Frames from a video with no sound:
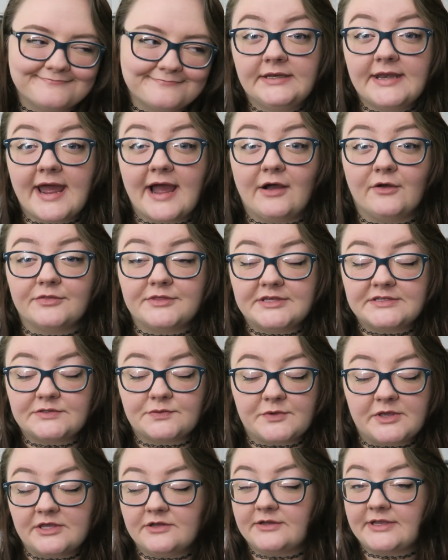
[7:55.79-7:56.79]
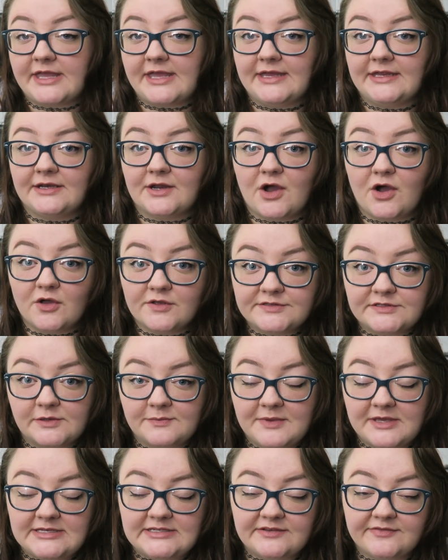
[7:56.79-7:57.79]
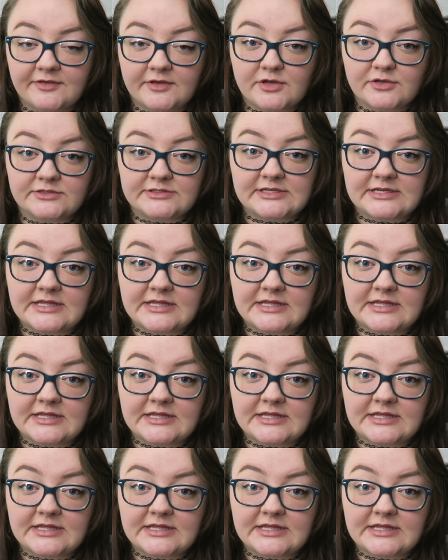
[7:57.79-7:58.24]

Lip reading: Now, this wheel can also be difficult